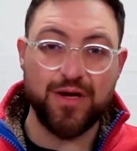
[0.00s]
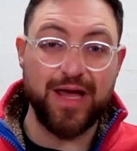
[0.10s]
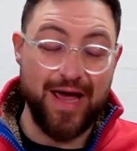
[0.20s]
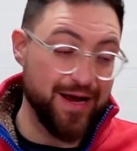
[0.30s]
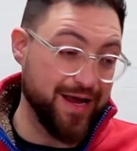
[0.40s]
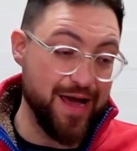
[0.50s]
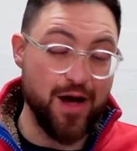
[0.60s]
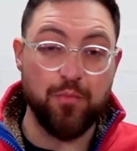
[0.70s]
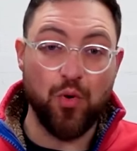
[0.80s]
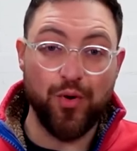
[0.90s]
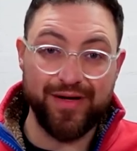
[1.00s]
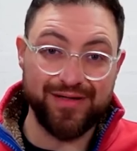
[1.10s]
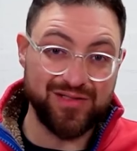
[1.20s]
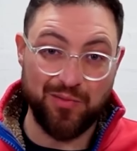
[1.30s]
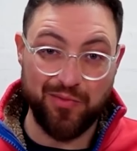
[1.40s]
get a
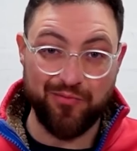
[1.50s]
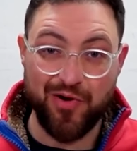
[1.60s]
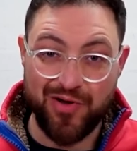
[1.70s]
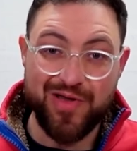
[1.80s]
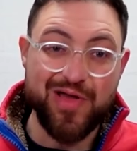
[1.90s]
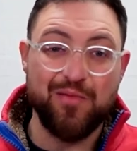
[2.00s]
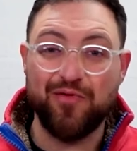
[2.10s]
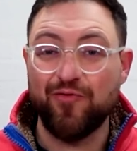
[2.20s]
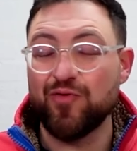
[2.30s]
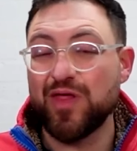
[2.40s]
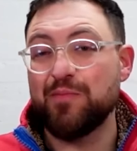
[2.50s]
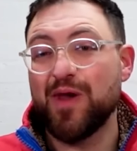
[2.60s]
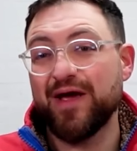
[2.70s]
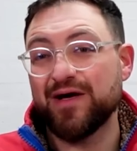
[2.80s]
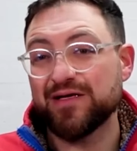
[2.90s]
point, stop the rot before they
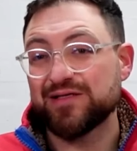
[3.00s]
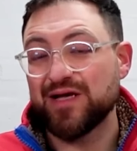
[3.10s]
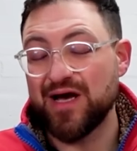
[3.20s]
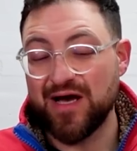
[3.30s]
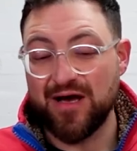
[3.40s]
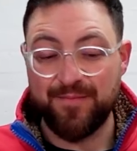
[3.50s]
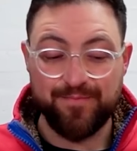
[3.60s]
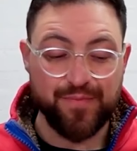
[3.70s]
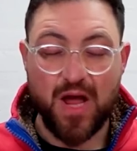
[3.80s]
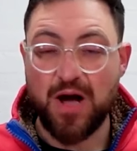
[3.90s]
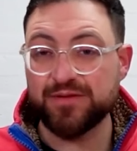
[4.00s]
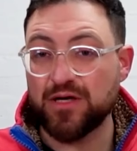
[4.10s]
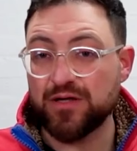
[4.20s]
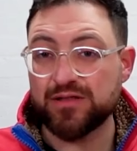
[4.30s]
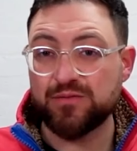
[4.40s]
play us. I was
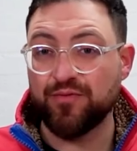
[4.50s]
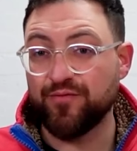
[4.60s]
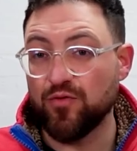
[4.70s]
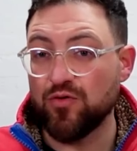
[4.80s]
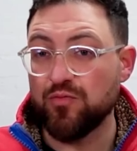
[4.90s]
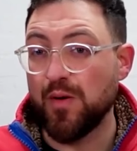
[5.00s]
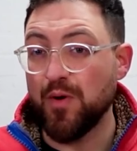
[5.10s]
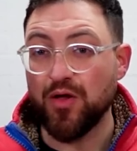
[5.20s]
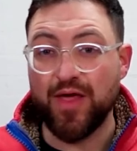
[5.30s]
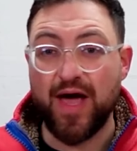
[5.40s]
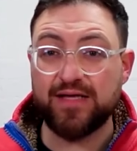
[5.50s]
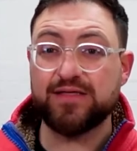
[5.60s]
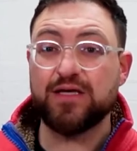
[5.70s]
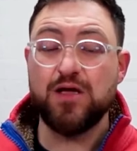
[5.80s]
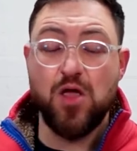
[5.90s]
asked before by Mark the Hatter,